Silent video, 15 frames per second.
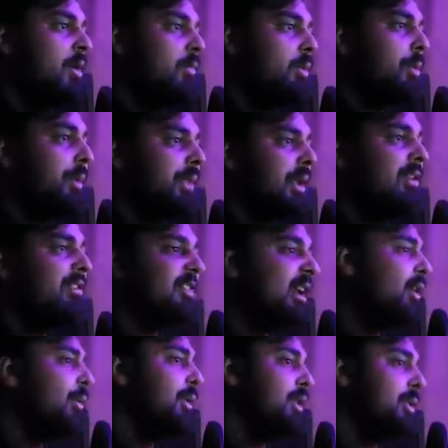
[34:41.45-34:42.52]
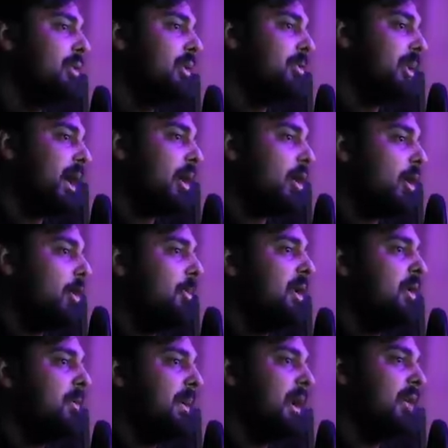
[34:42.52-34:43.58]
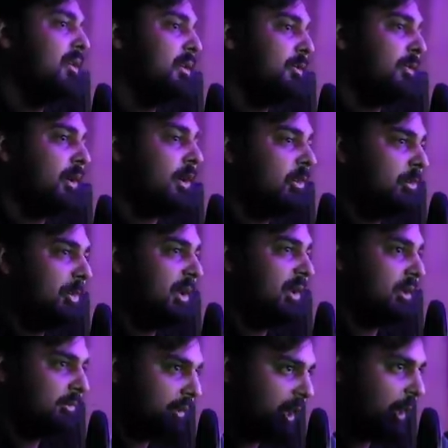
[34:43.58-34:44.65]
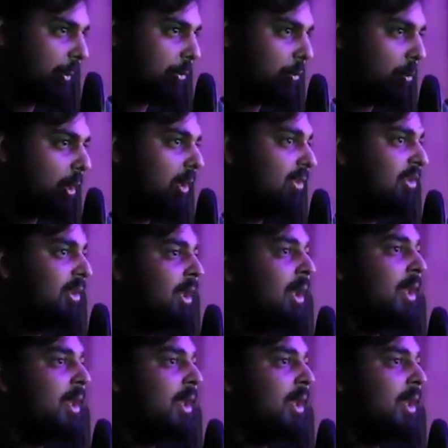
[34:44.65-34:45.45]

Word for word: We will then settle with you and apply all money paid to the farms being developed. Once